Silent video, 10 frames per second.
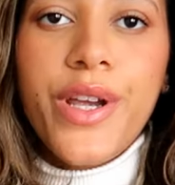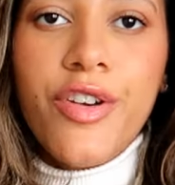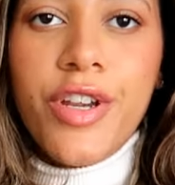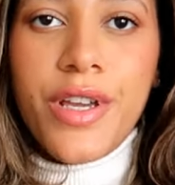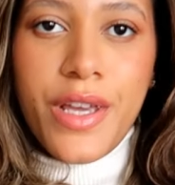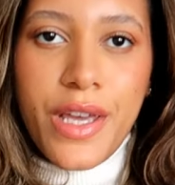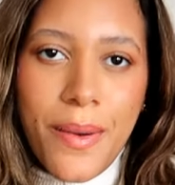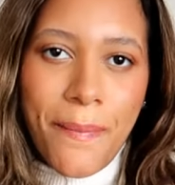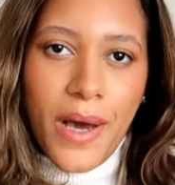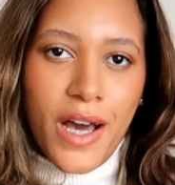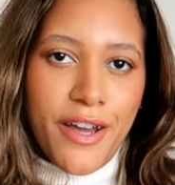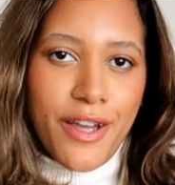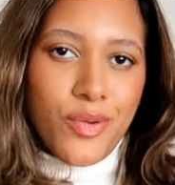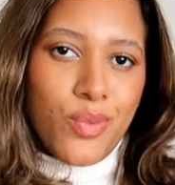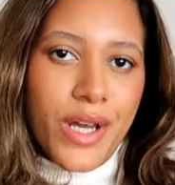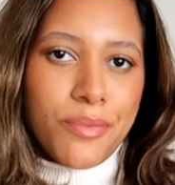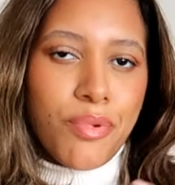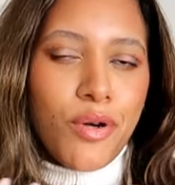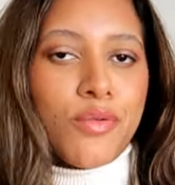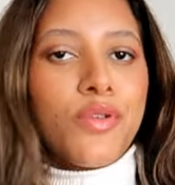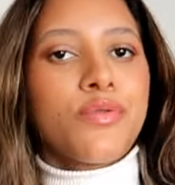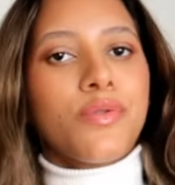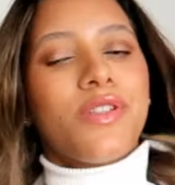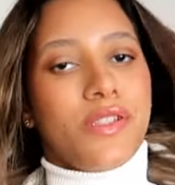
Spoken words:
wearing my white polo